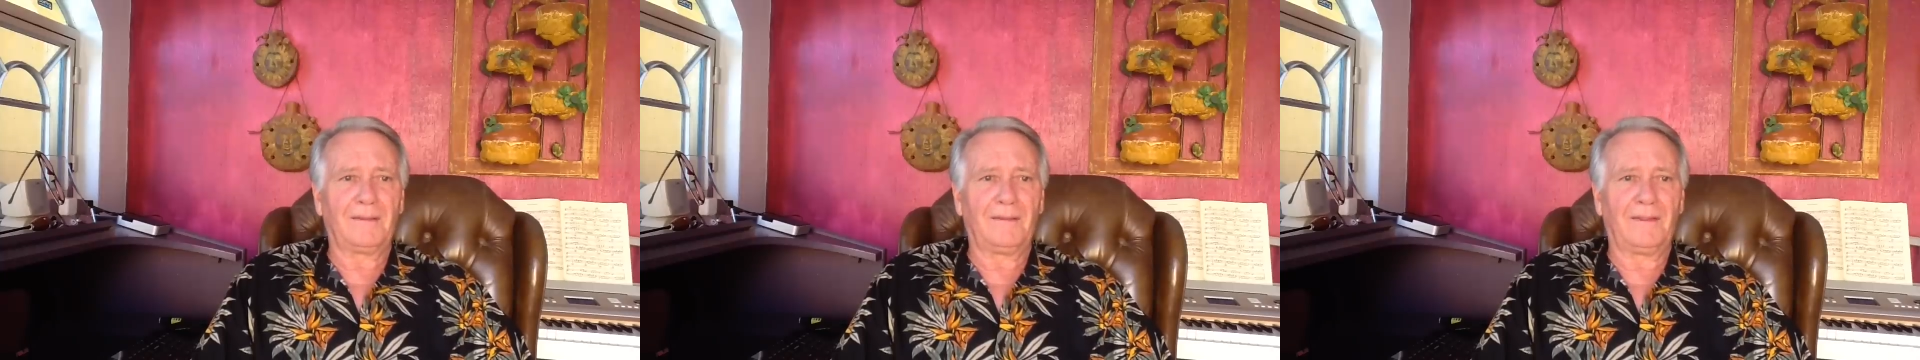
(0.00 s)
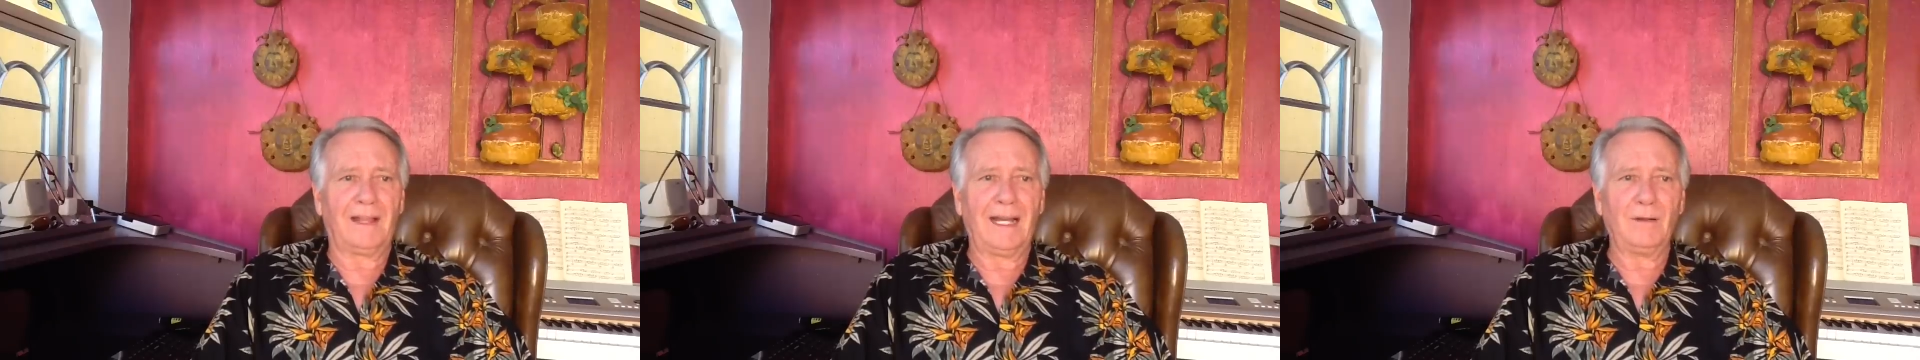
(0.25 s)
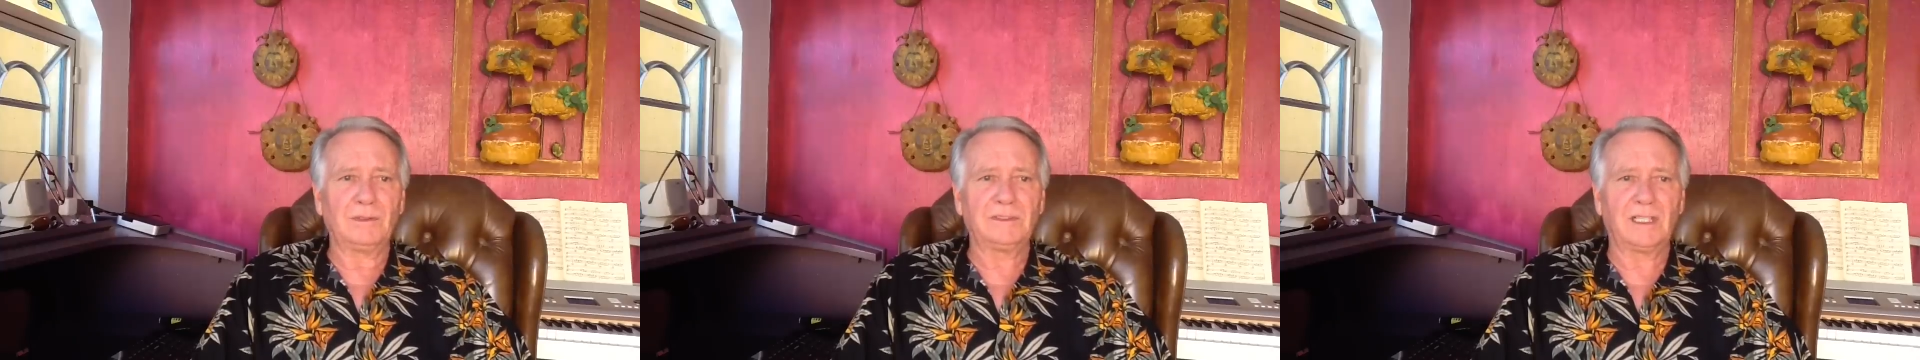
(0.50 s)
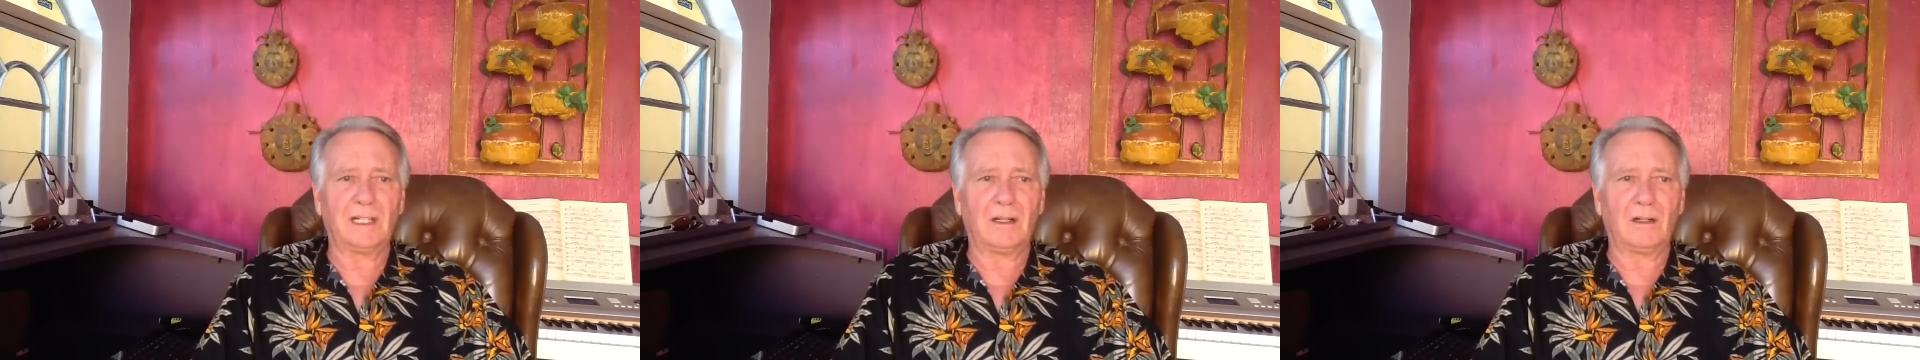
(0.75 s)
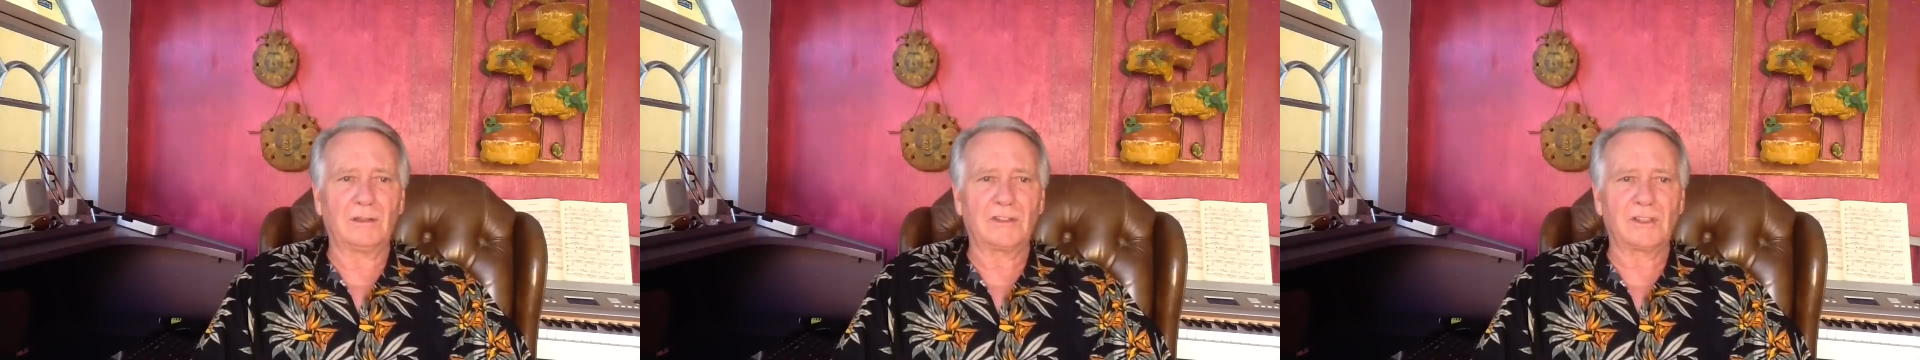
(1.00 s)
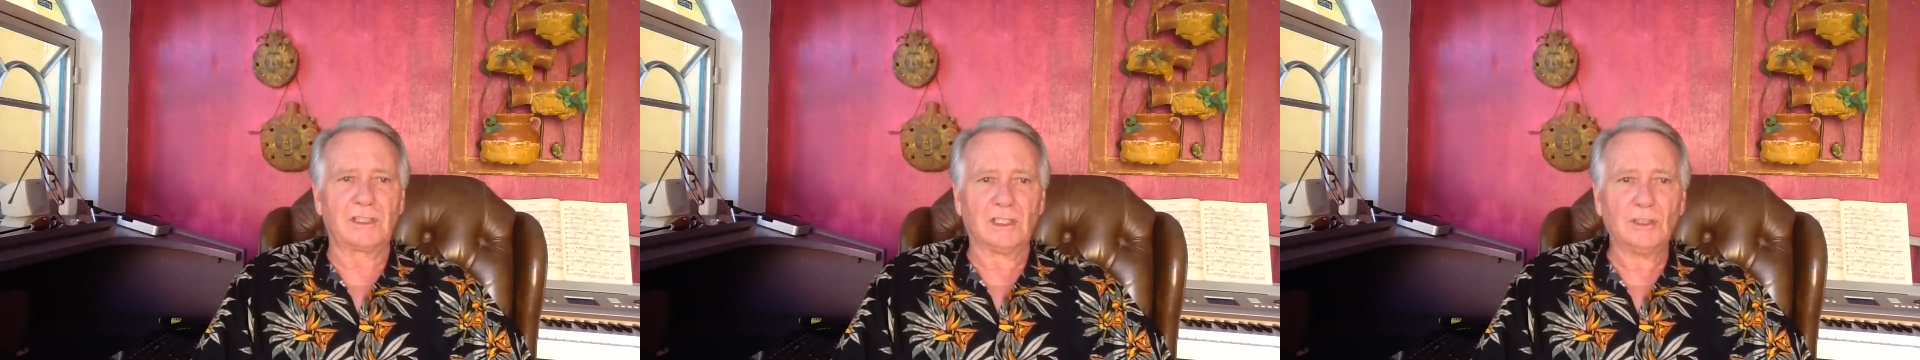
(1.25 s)
that was our
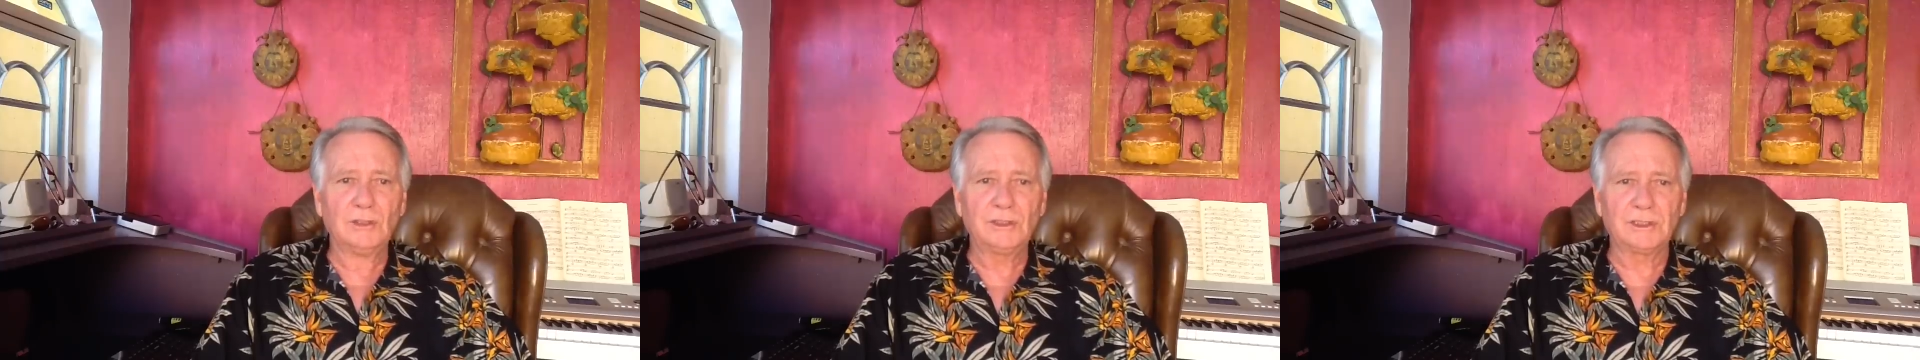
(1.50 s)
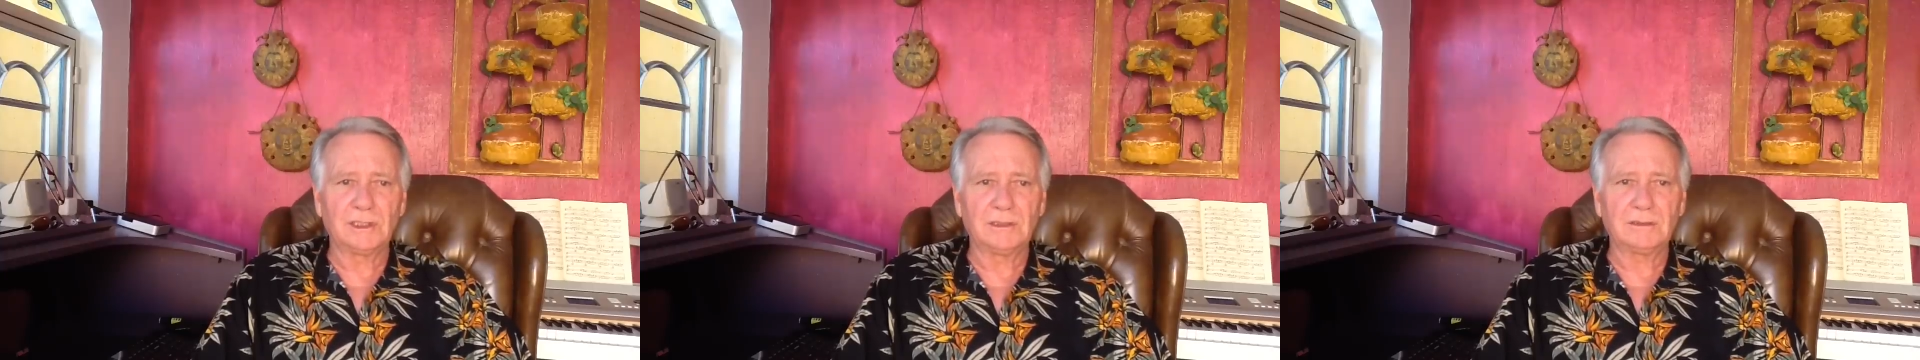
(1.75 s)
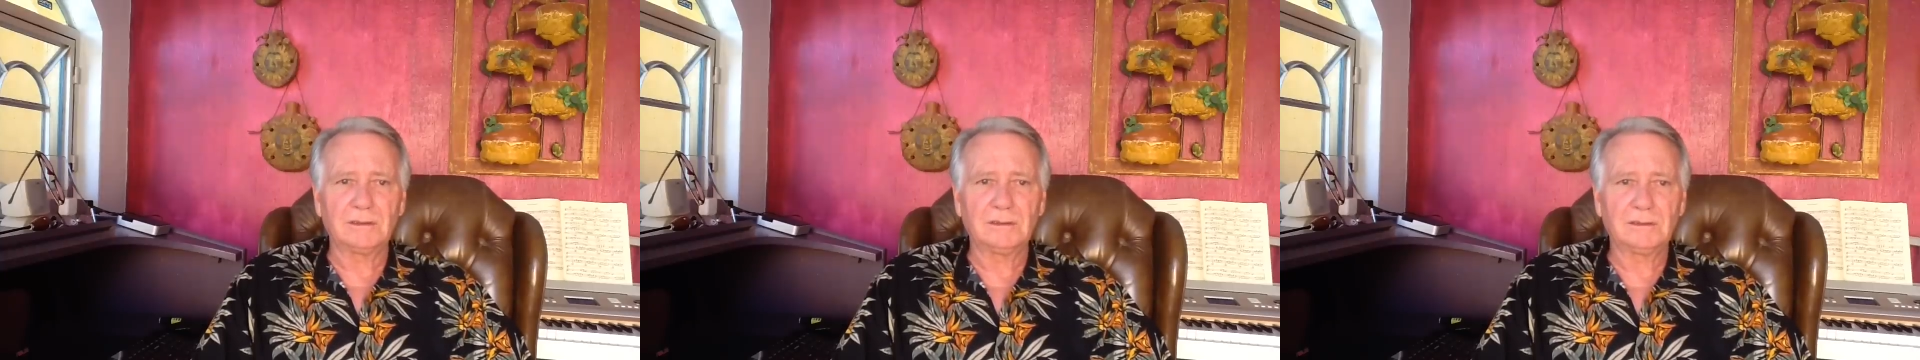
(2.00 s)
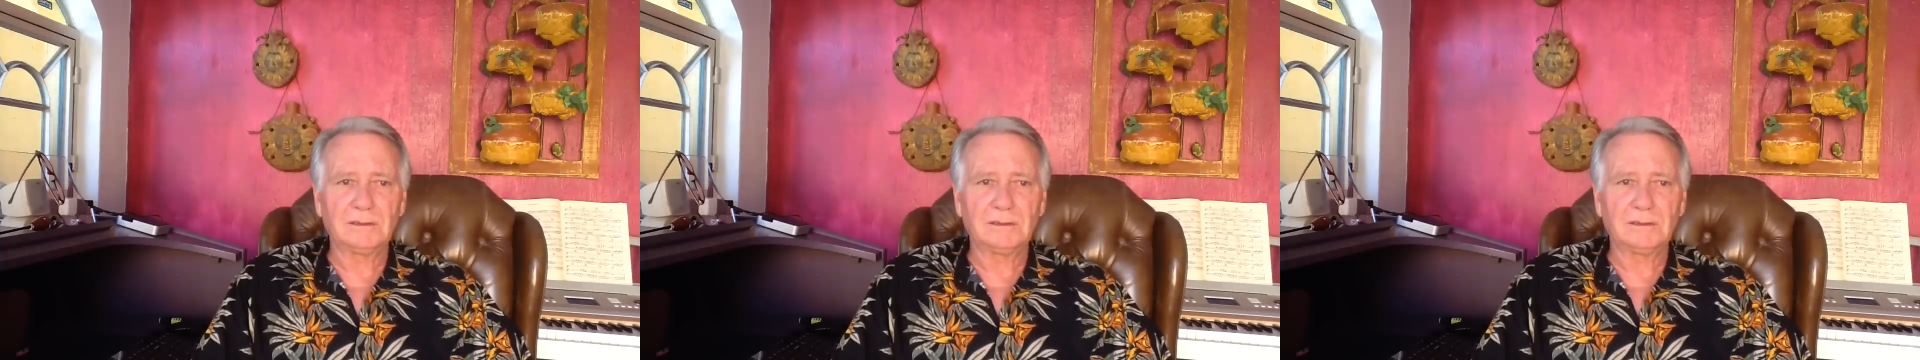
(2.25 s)
solution